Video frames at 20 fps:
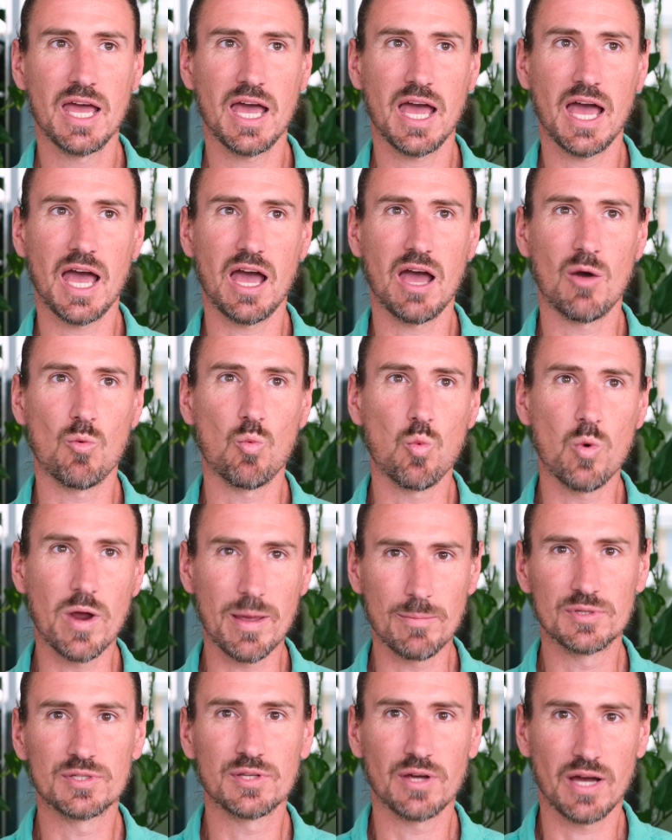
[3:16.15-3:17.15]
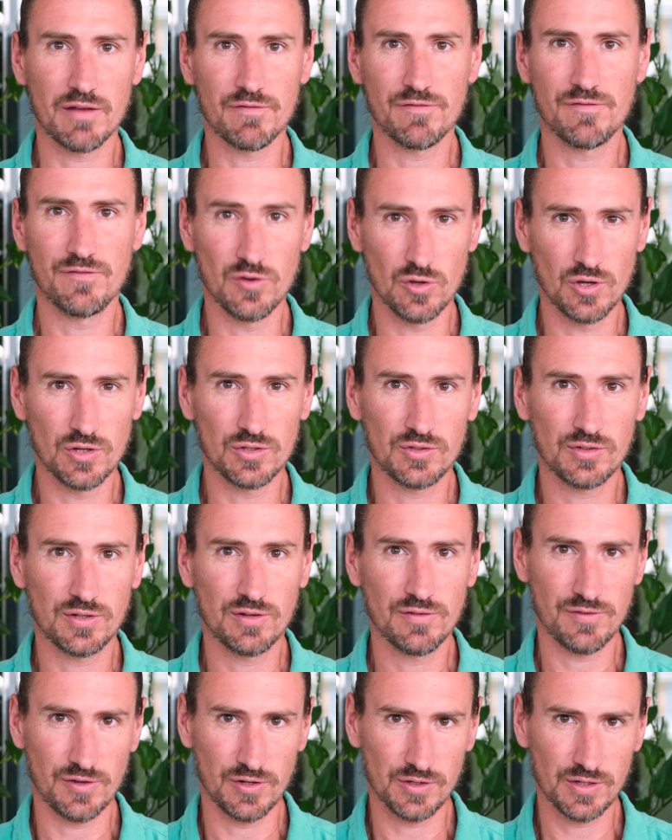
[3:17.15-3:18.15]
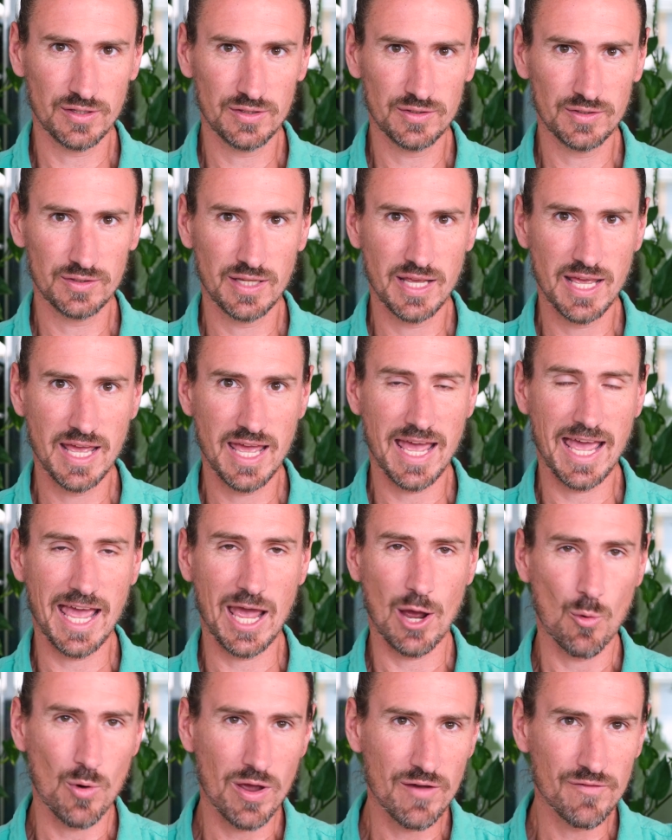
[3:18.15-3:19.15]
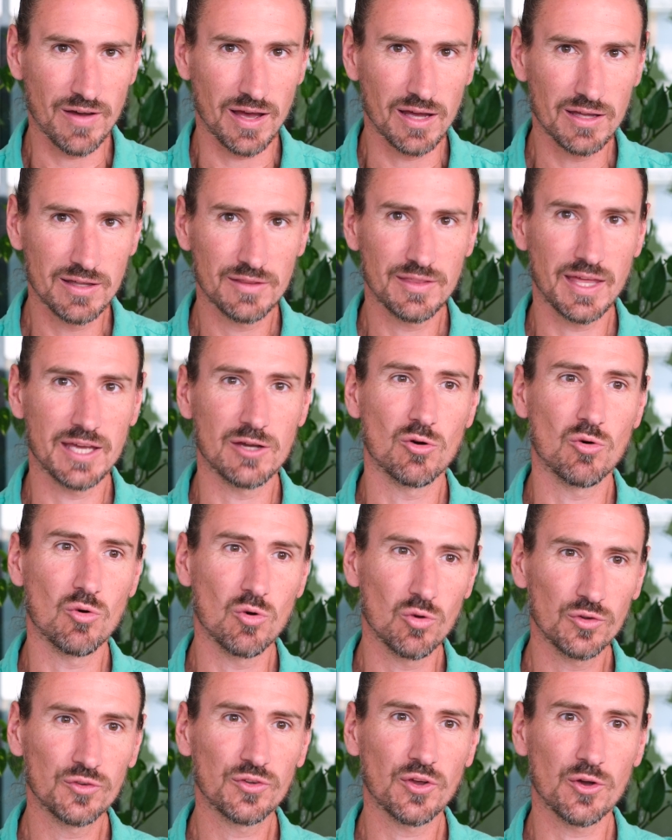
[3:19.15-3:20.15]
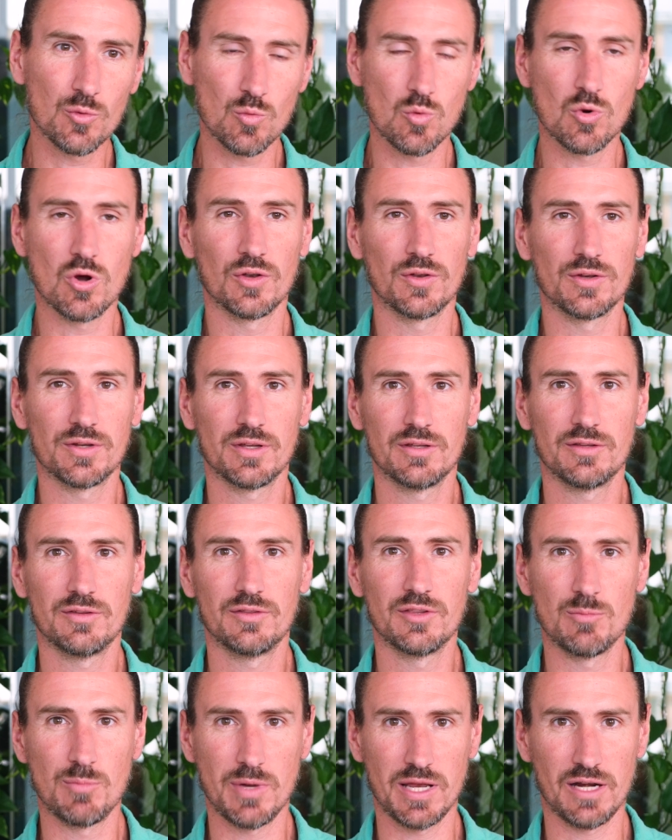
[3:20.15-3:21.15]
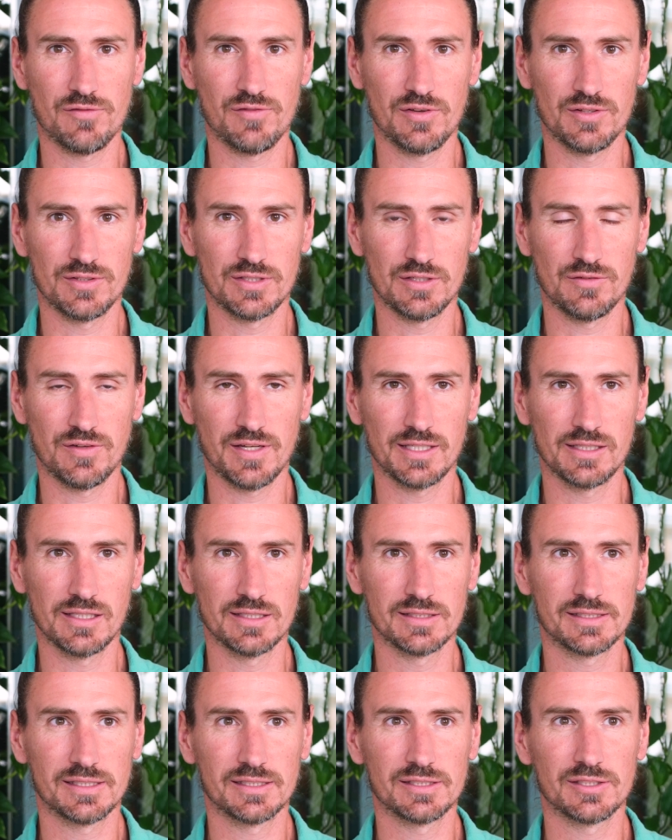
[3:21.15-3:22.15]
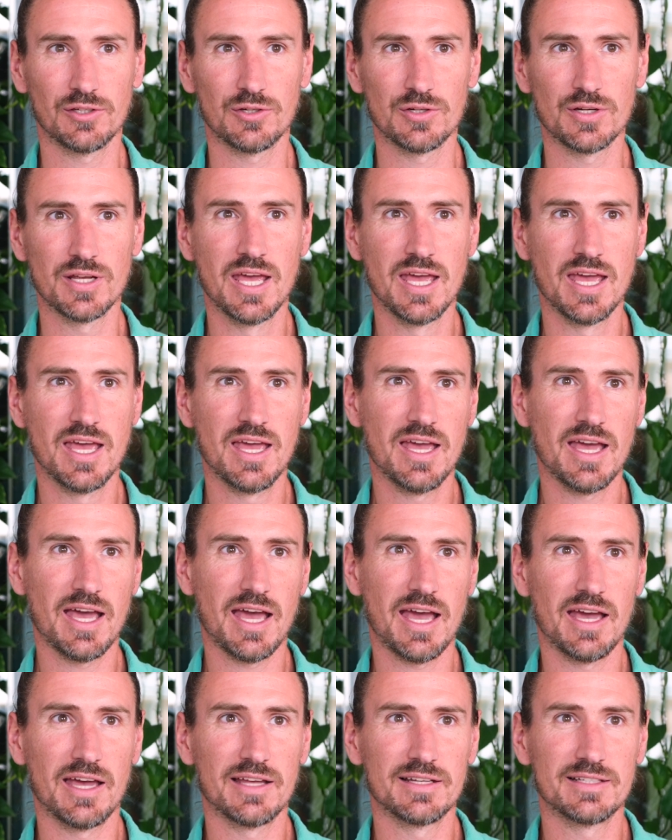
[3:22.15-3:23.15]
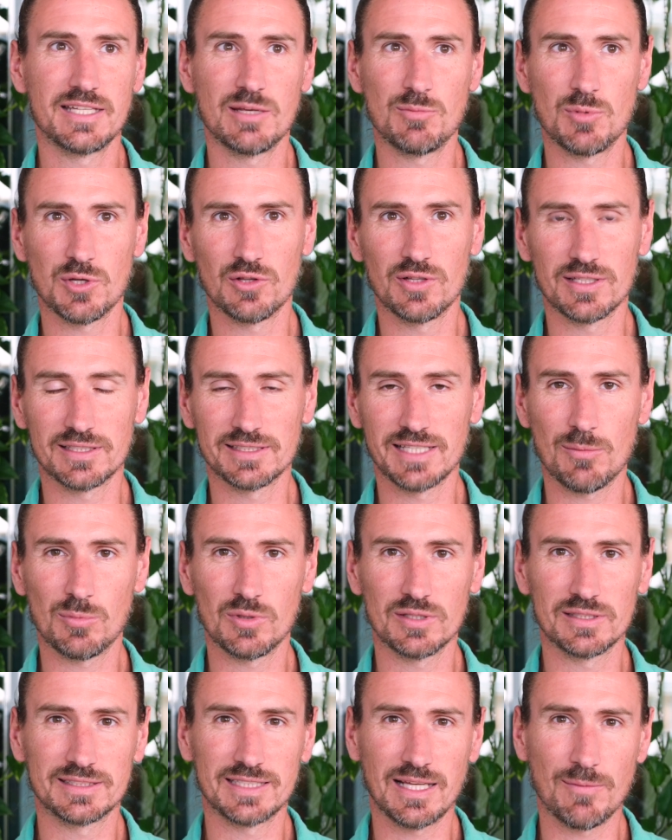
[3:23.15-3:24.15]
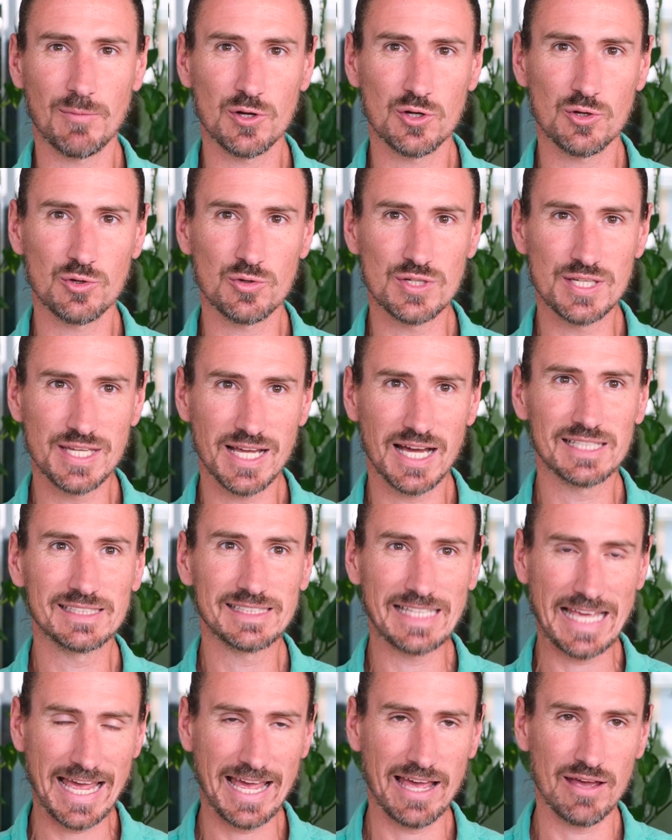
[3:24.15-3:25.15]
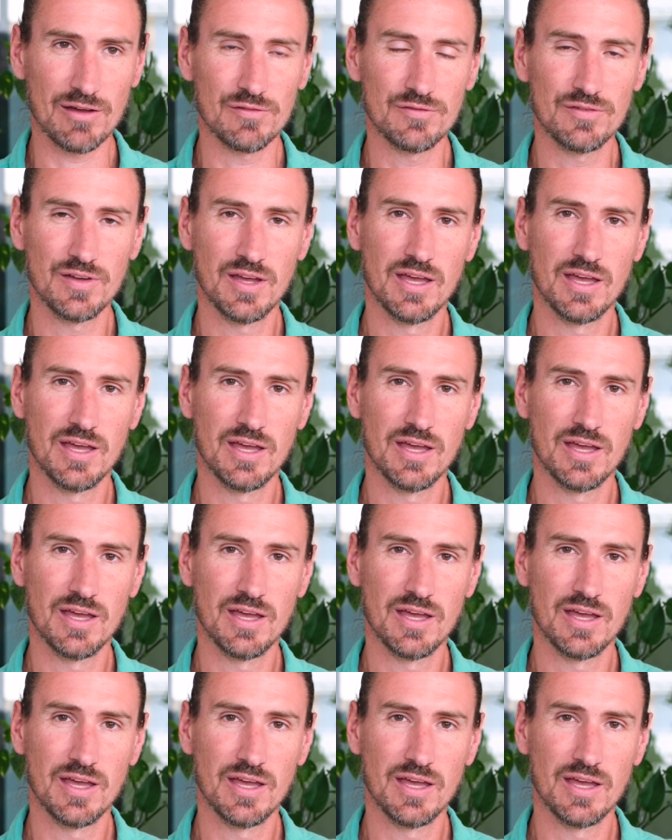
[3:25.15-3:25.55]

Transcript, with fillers: a website first focus. However, they also want the benefits of headless. So a typical example is someone who does have